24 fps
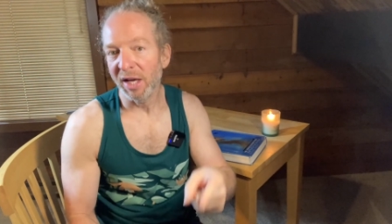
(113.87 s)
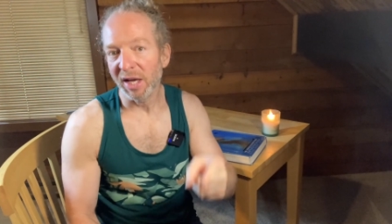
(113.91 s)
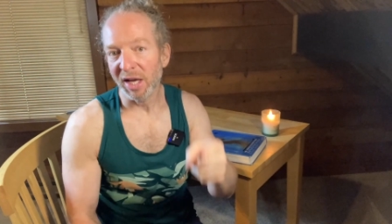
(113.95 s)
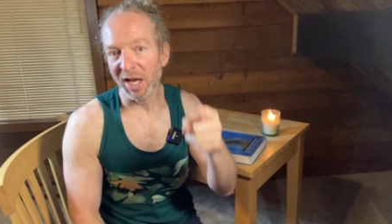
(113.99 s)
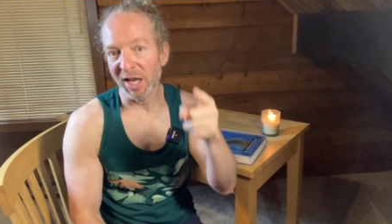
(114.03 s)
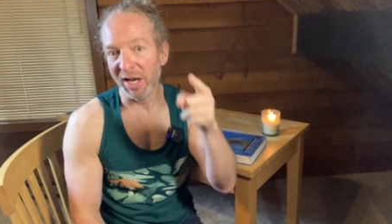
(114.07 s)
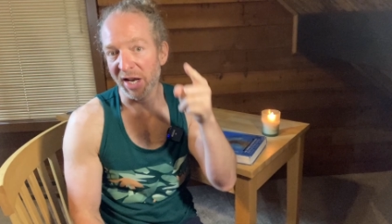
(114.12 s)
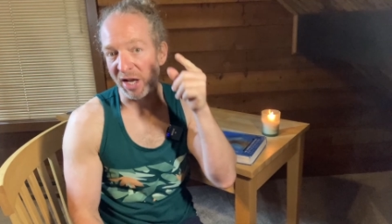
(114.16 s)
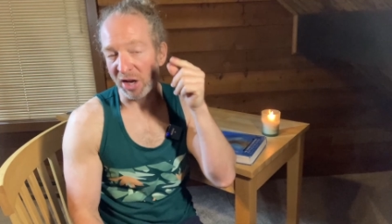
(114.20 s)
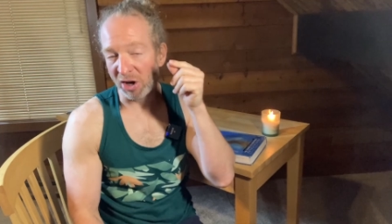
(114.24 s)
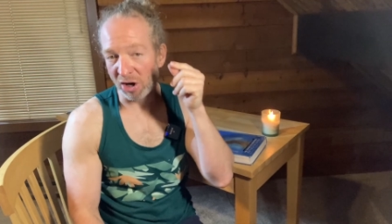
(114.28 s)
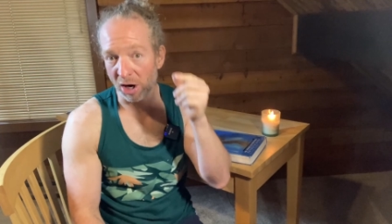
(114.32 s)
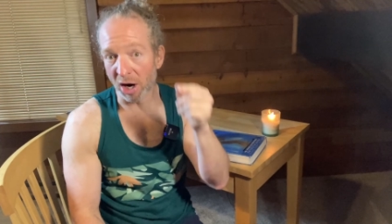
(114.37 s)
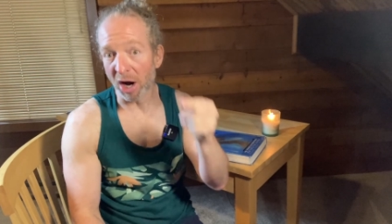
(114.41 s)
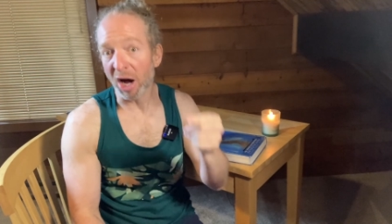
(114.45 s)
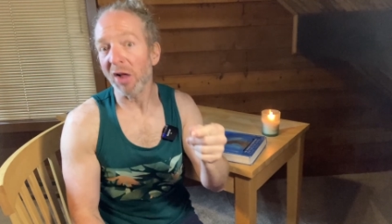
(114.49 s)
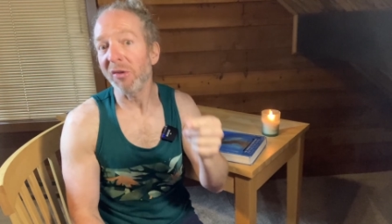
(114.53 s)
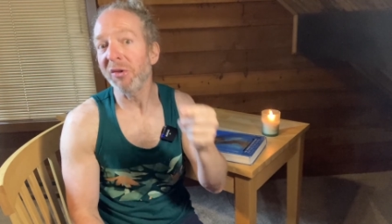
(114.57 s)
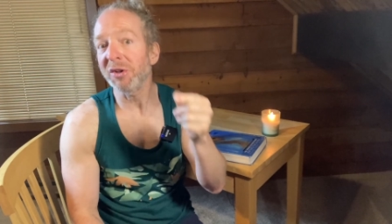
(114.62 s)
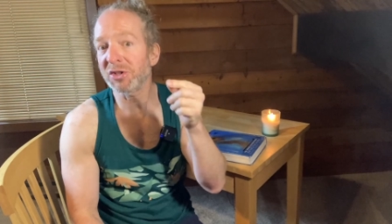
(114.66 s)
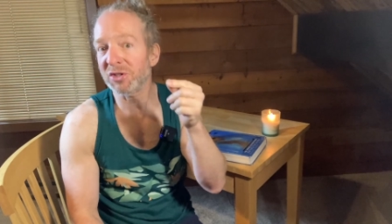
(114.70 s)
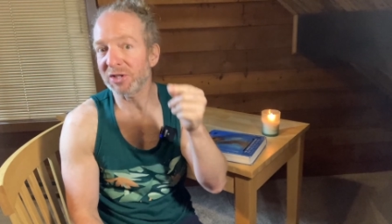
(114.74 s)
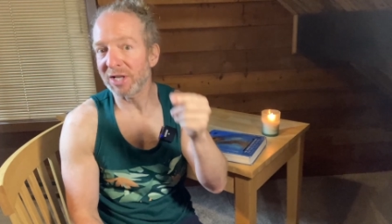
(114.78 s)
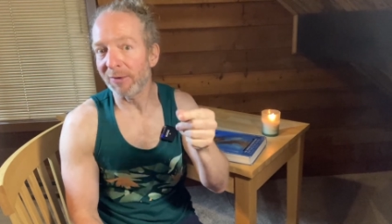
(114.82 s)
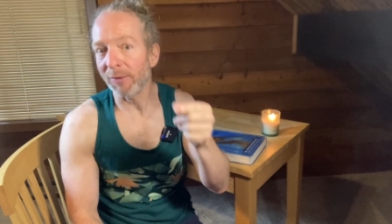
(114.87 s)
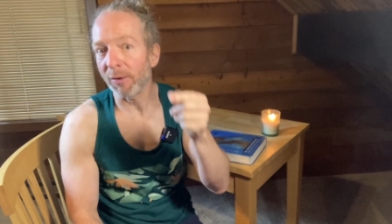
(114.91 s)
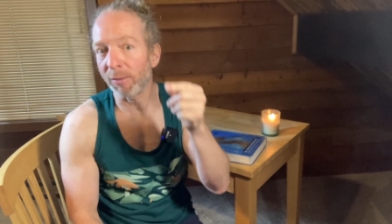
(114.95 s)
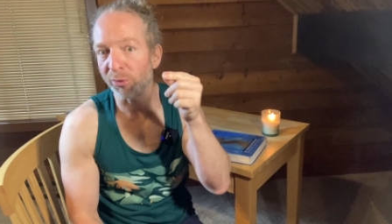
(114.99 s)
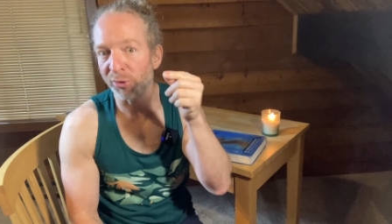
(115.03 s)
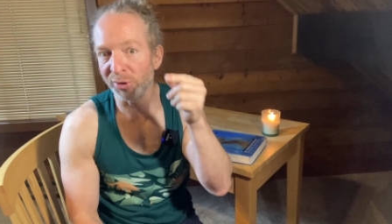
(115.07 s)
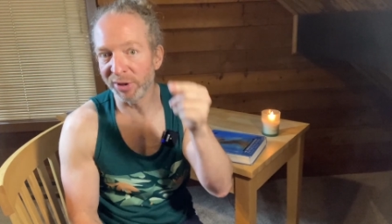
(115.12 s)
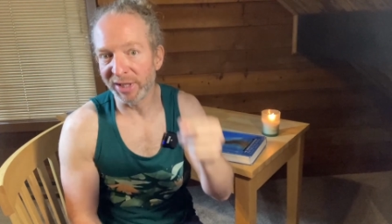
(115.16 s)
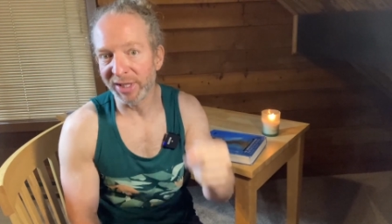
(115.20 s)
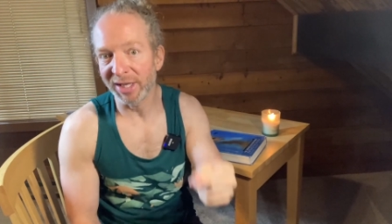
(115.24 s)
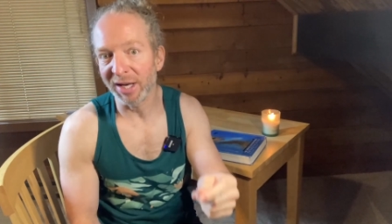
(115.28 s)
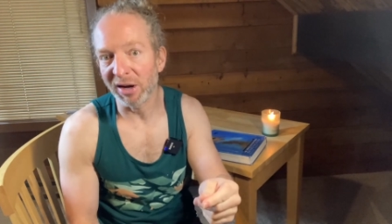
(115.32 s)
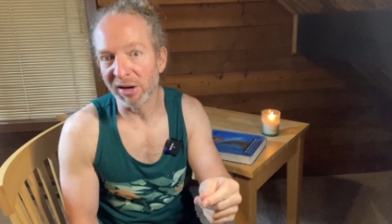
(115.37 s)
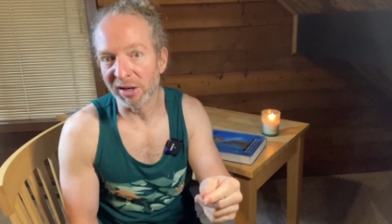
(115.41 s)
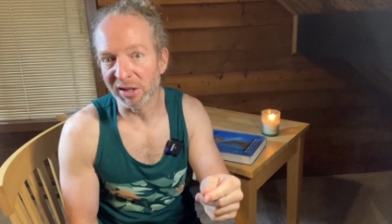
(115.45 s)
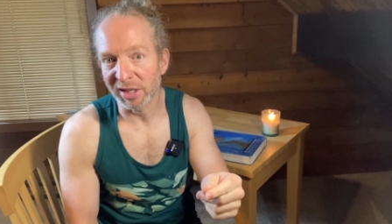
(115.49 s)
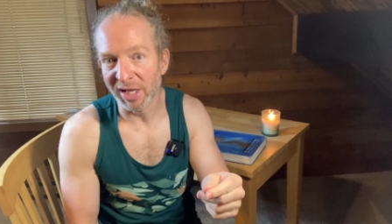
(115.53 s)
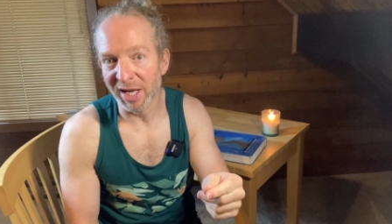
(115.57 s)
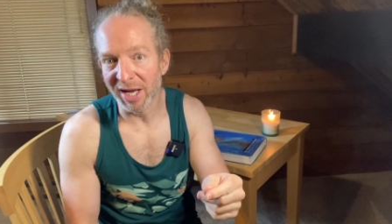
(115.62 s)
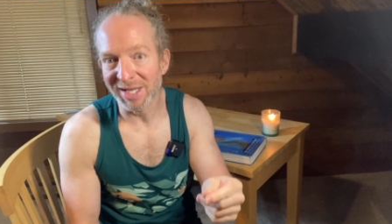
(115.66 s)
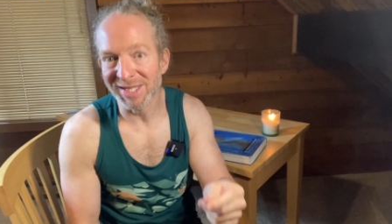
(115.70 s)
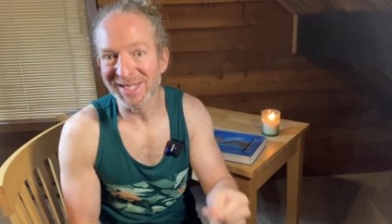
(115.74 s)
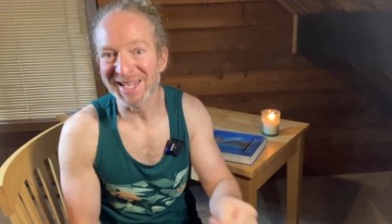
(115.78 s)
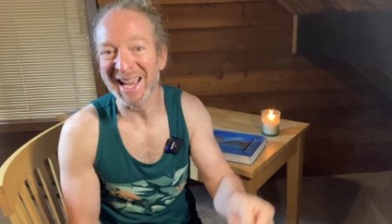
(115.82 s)
in a college level pre-calc
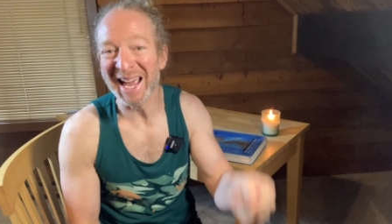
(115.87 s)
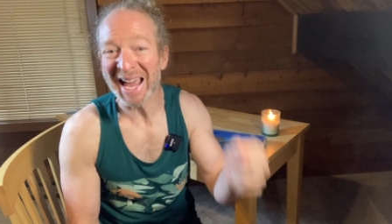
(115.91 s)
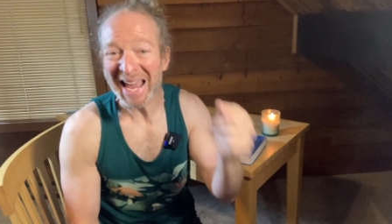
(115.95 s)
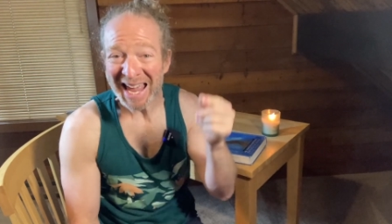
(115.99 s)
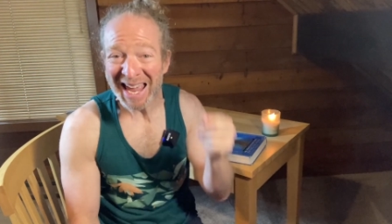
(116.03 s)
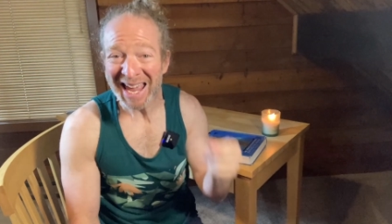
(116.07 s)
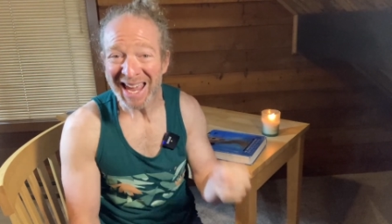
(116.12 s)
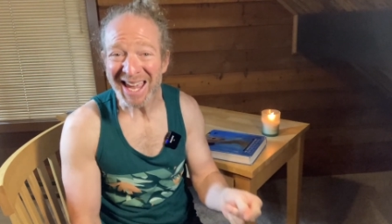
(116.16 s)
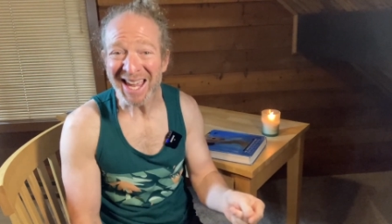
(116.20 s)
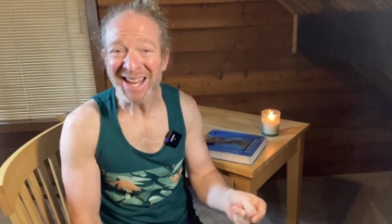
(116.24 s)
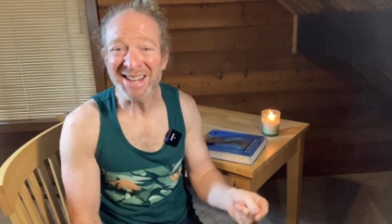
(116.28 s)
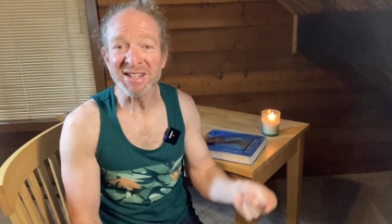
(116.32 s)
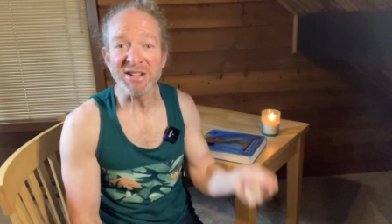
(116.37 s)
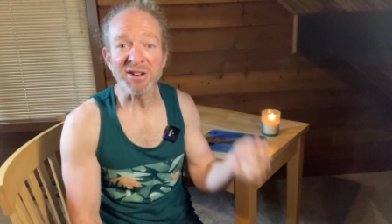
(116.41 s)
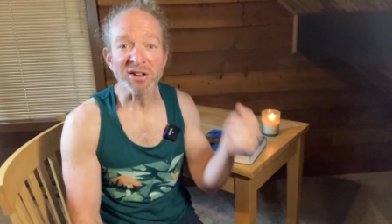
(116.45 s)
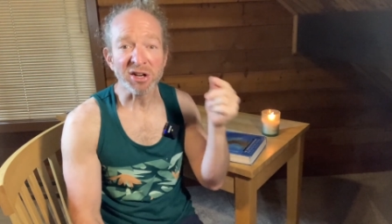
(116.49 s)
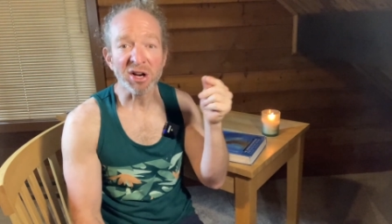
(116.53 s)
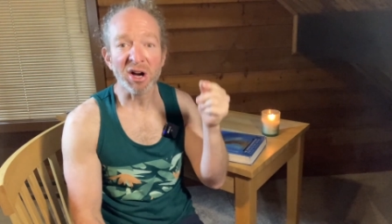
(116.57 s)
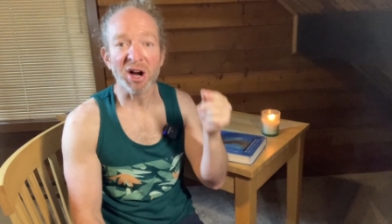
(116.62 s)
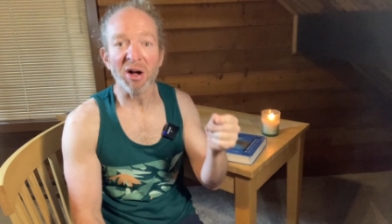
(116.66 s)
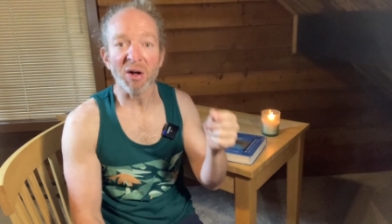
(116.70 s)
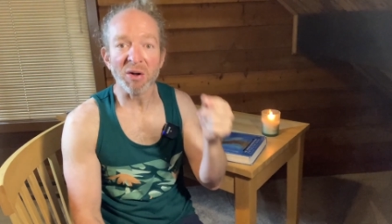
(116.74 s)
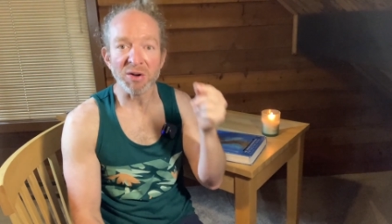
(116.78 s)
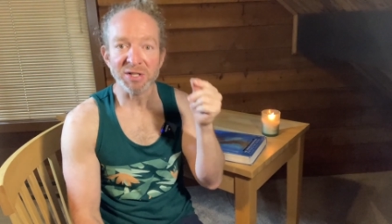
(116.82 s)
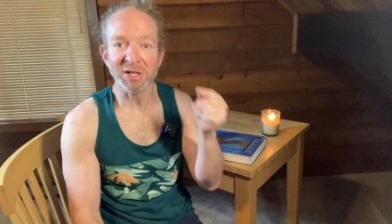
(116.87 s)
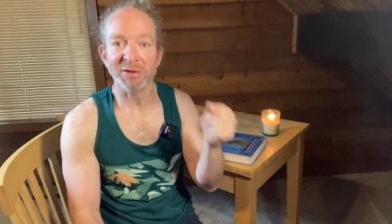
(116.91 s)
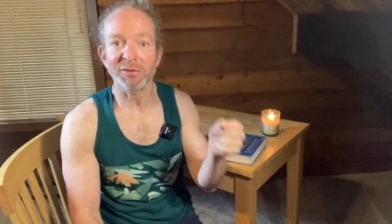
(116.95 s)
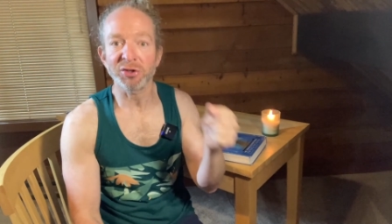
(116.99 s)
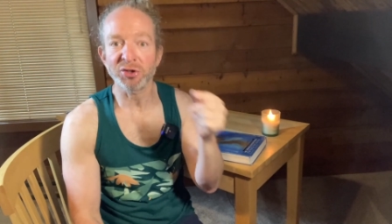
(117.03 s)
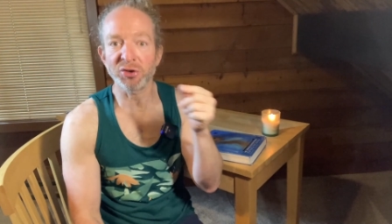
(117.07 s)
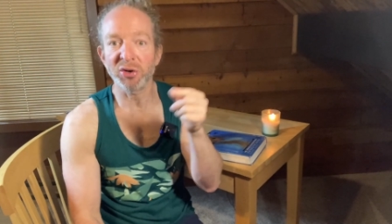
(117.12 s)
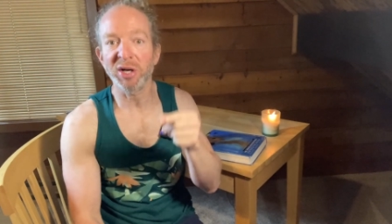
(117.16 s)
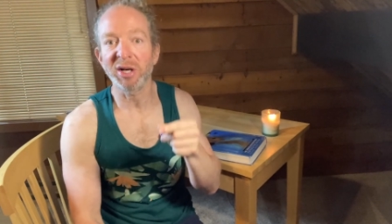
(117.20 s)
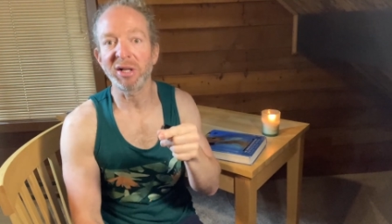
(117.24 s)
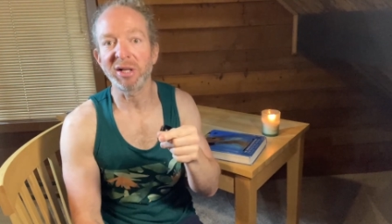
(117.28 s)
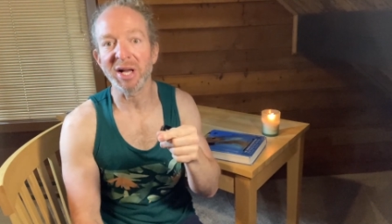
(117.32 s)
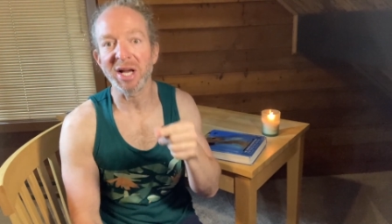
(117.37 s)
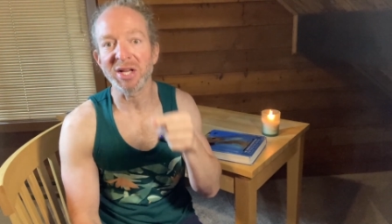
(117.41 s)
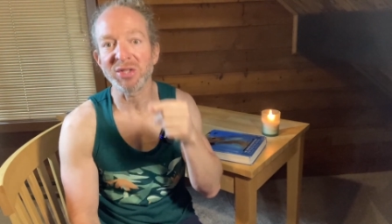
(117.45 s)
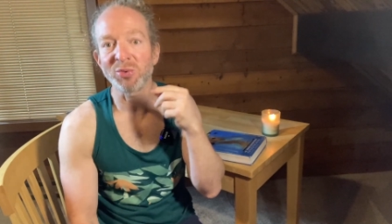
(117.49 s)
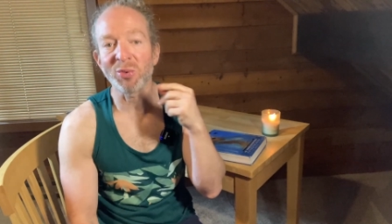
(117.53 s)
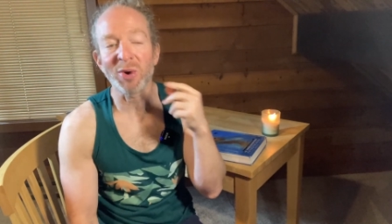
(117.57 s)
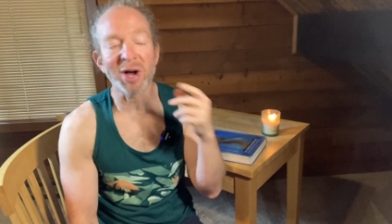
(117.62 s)
class and in a college level trig class.